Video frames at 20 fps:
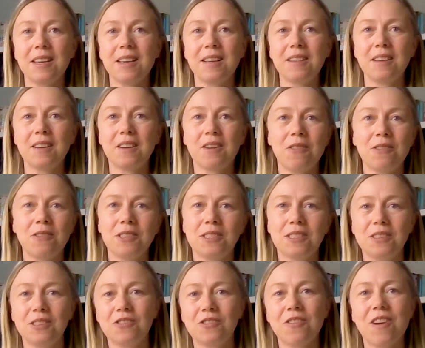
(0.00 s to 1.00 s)
and the
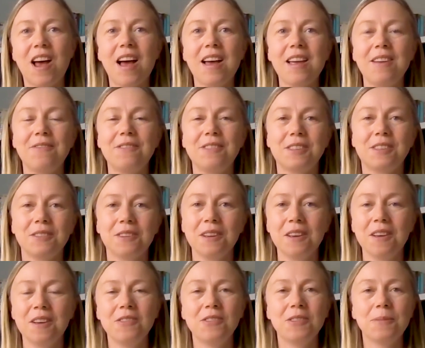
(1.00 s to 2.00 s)
constant drive to
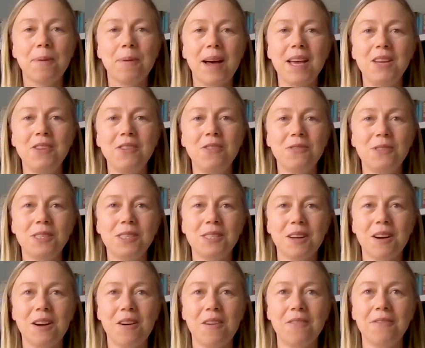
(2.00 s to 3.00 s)
buy new
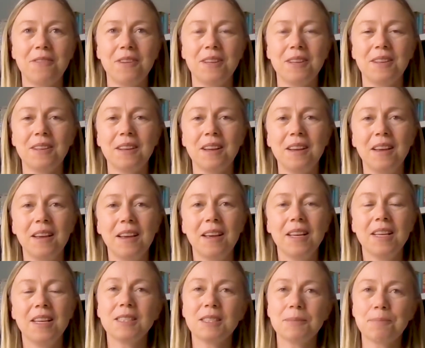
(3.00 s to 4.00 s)
stuff, and
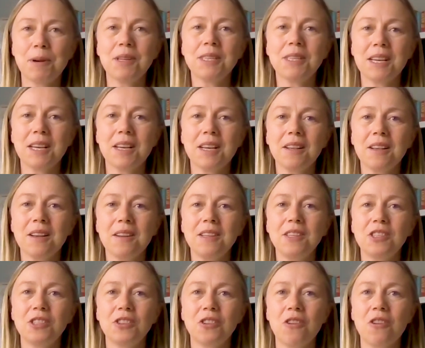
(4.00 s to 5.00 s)
it's particularly
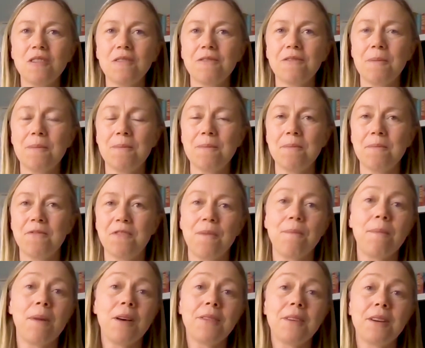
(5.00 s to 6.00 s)
strong for
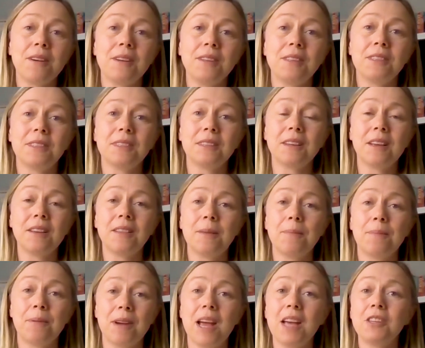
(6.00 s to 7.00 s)
mothers in the
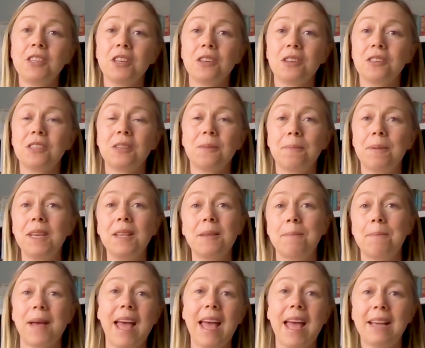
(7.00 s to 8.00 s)
pressure to be the
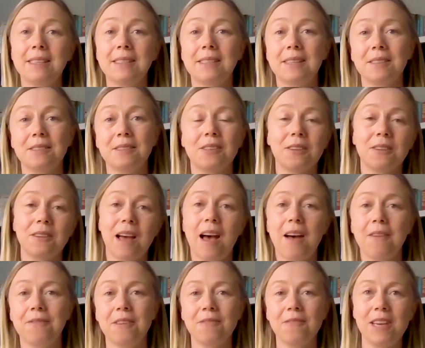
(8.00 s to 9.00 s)
best and to
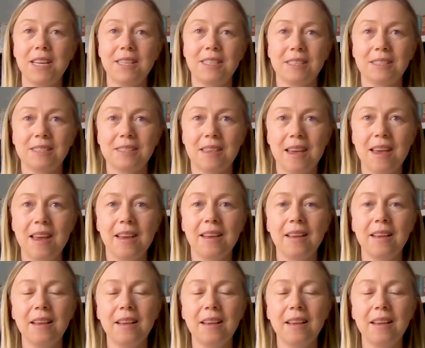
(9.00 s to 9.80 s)
have the latest thing.